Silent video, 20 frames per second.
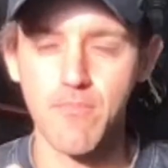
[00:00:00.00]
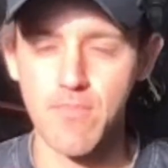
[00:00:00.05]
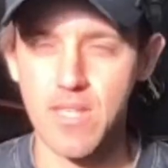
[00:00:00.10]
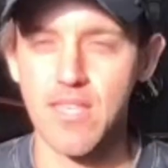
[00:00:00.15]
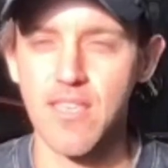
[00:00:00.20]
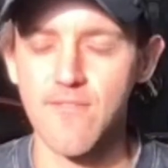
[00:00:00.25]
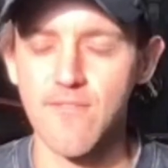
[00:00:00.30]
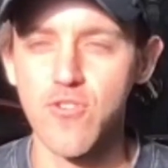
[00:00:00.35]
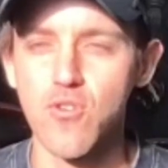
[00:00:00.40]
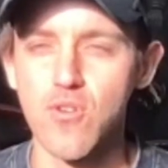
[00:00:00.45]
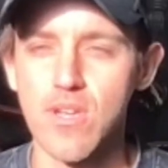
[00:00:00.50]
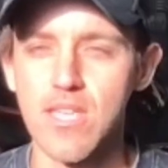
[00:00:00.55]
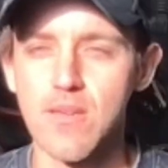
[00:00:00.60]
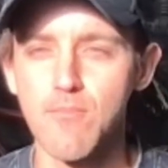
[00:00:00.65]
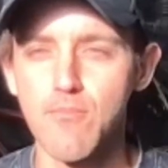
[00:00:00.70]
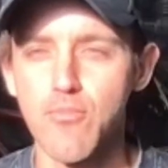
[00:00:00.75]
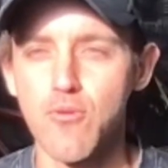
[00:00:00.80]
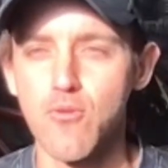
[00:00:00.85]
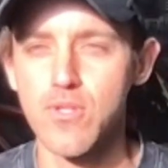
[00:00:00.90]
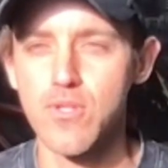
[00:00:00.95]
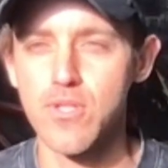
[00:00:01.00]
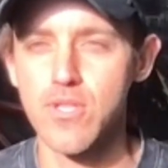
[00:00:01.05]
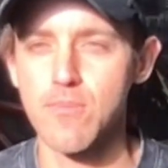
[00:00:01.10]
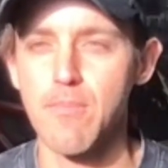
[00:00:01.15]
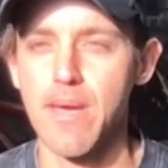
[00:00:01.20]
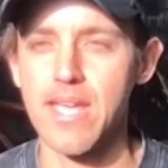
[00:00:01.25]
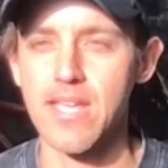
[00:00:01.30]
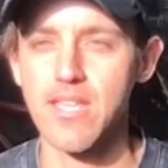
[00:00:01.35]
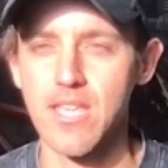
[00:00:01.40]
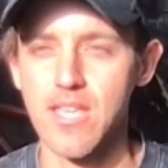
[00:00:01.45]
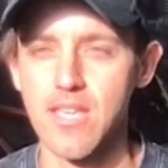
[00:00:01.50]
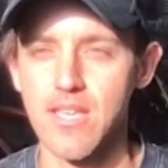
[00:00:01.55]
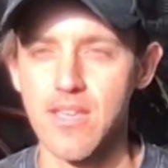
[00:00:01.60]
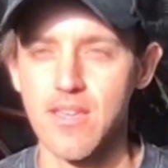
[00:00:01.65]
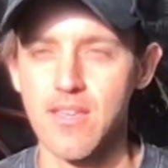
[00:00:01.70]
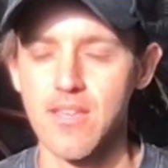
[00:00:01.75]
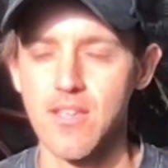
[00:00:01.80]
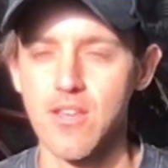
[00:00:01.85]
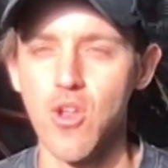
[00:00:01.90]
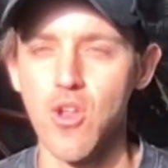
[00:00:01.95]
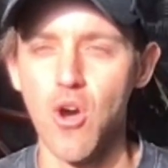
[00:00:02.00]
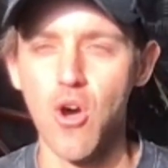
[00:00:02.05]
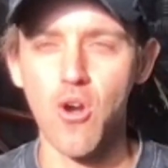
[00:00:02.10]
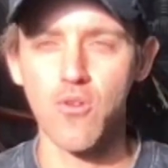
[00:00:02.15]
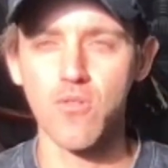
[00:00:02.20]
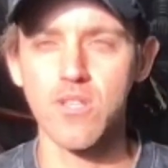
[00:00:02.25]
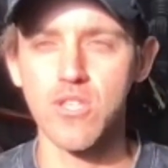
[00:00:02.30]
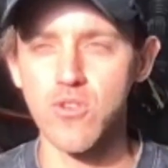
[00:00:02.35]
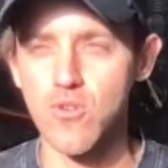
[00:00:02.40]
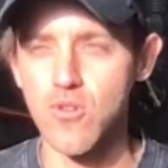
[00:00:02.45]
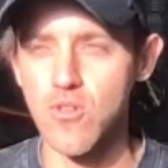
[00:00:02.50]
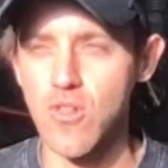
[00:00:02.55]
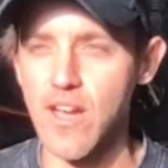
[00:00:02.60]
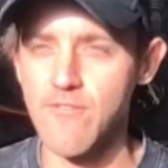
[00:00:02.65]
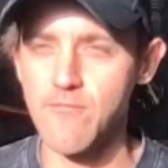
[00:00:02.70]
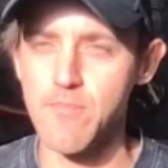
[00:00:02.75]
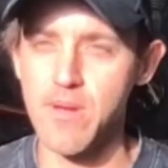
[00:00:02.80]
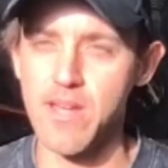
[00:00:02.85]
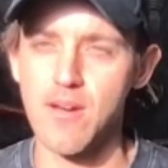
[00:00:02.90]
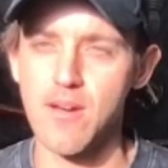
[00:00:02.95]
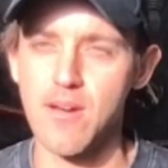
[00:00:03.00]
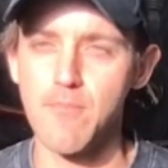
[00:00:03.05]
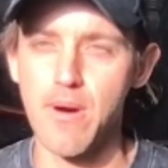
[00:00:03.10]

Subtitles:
give your input to make not only your life better,